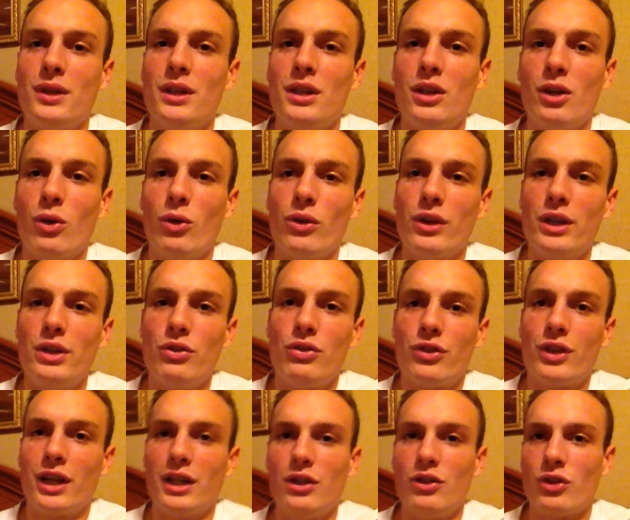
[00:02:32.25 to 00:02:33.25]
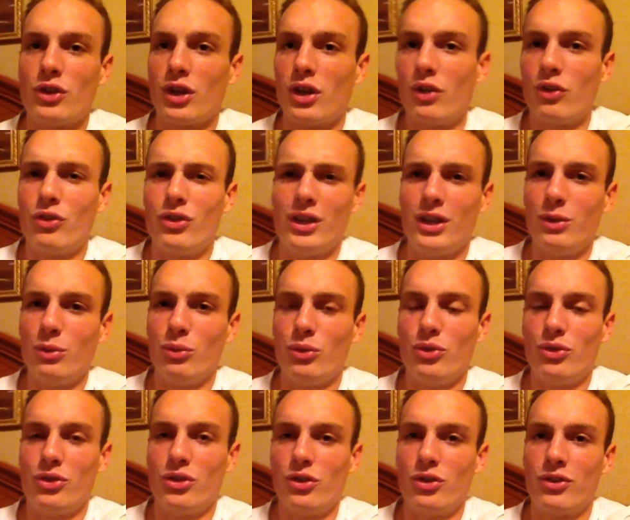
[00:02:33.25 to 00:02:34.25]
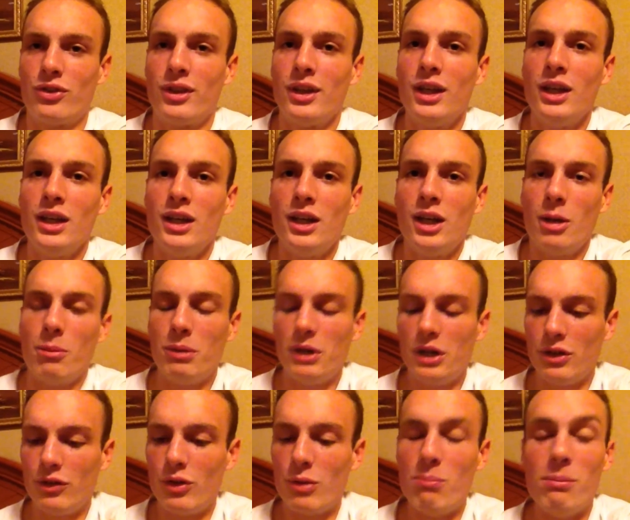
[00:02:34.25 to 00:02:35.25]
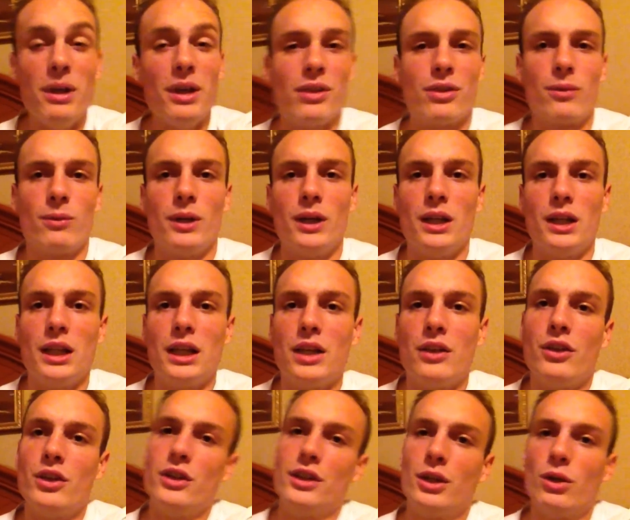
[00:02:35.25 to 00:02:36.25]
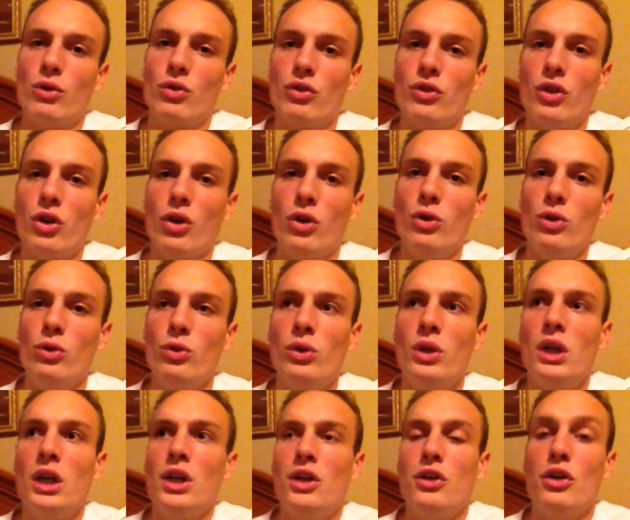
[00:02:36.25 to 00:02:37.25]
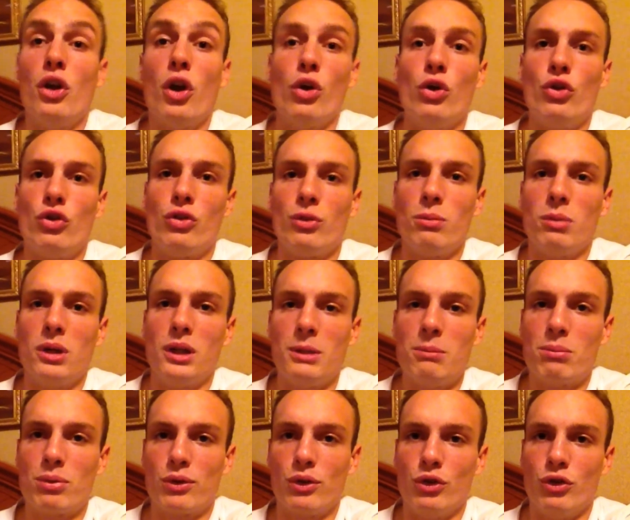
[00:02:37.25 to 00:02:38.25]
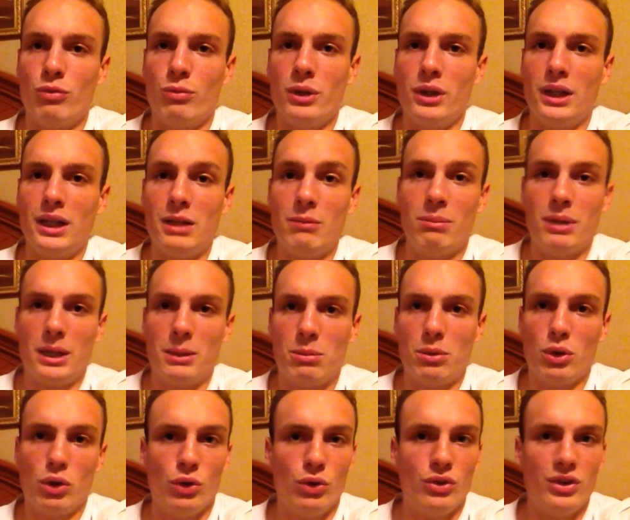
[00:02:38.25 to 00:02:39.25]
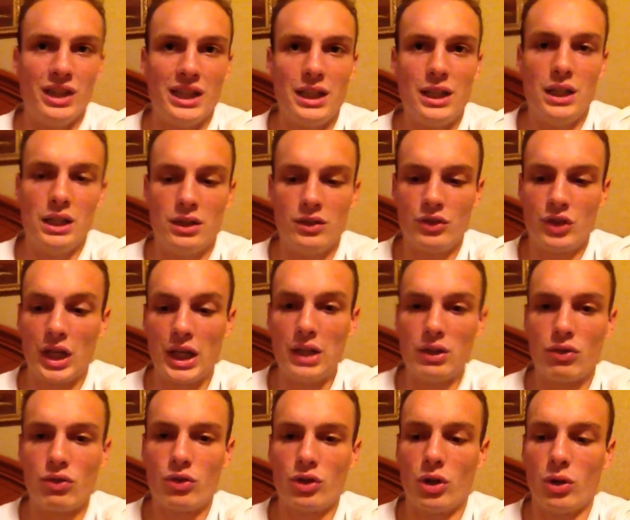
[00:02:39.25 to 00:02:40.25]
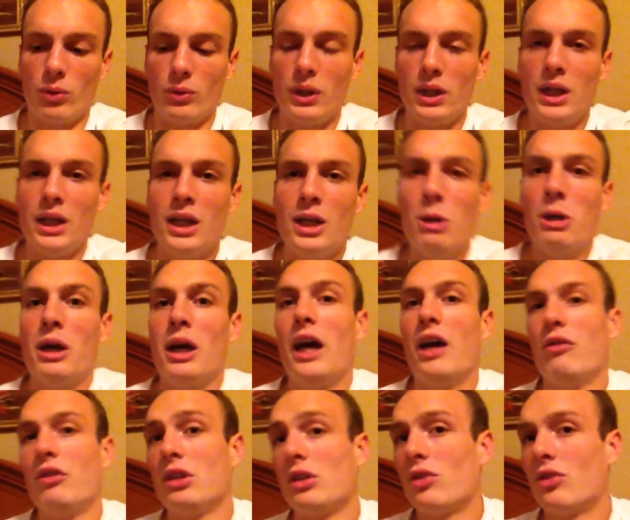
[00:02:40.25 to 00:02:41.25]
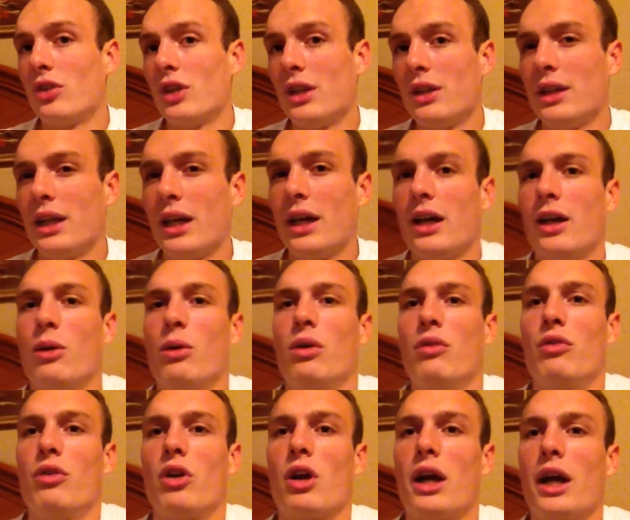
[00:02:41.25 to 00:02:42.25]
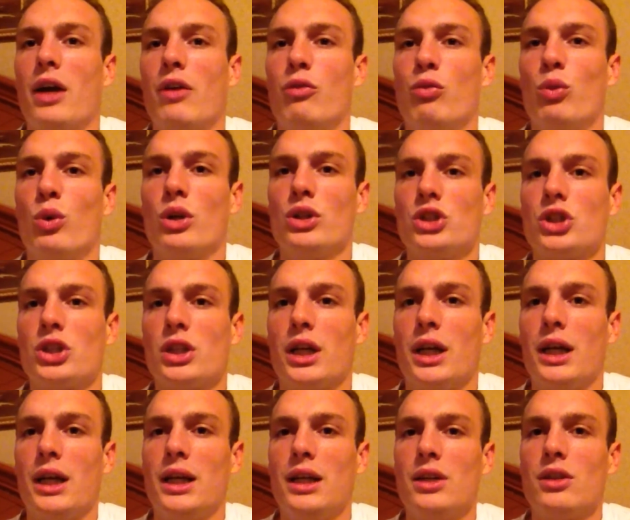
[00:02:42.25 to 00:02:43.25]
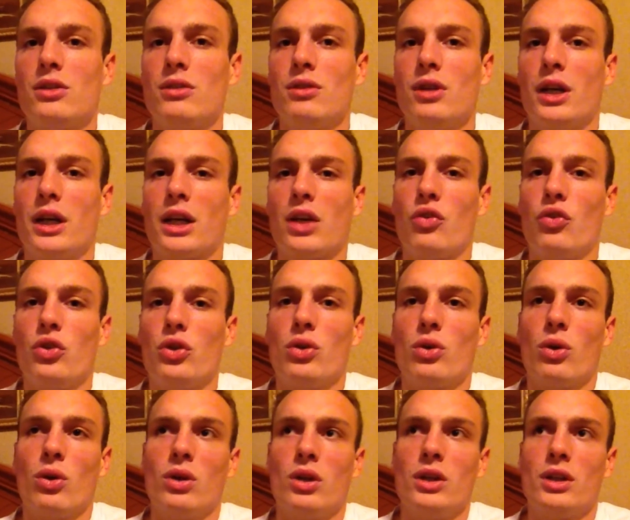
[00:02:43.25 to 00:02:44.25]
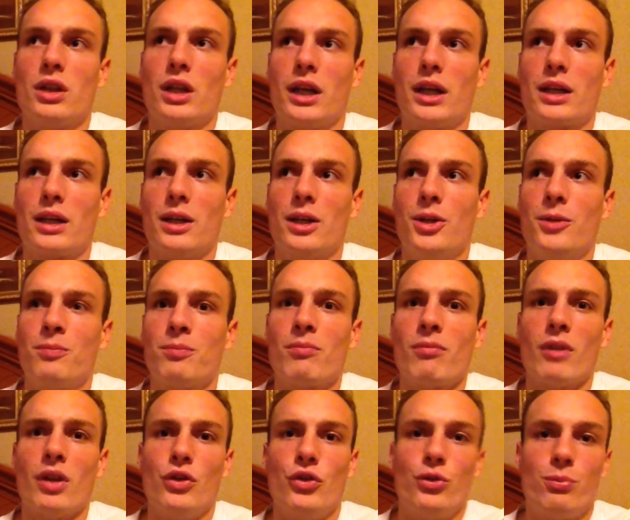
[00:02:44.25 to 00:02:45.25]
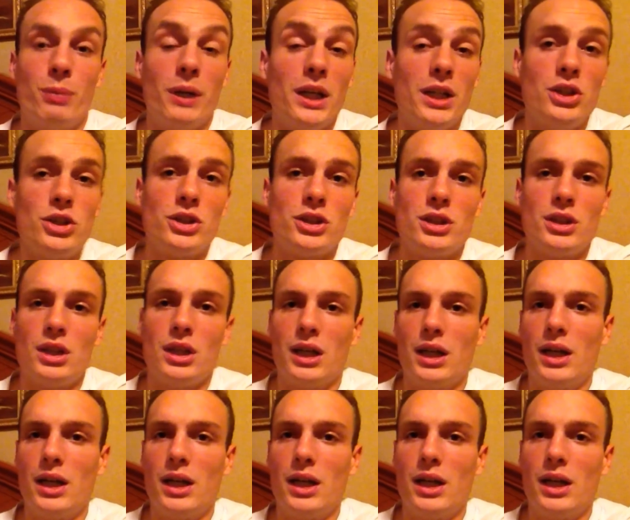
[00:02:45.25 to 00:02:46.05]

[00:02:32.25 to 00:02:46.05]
you know, all these studies kind of said it was just a bit of a myth, really, and that there was no noticeable improvement in people who did take salt. Having said that, however, I have watched I guess you call it like a speech,